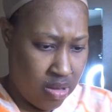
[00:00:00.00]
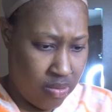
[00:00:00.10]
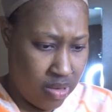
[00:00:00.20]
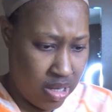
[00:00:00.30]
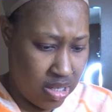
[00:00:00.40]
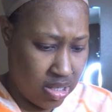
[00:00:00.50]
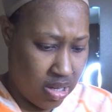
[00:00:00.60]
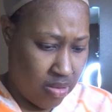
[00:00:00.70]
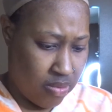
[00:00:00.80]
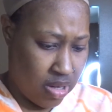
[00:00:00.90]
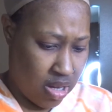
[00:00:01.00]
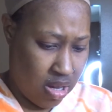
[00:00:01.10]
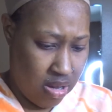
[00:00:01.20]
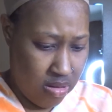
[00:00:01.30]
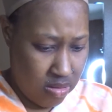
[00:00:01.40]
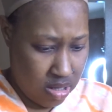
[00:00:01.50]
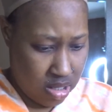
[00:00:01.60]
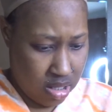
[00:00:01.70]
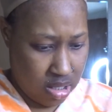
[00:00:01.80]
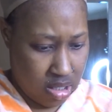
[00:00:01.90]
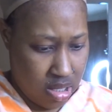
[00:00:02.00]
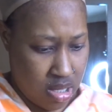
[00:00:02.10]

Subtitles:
what is going on, honey?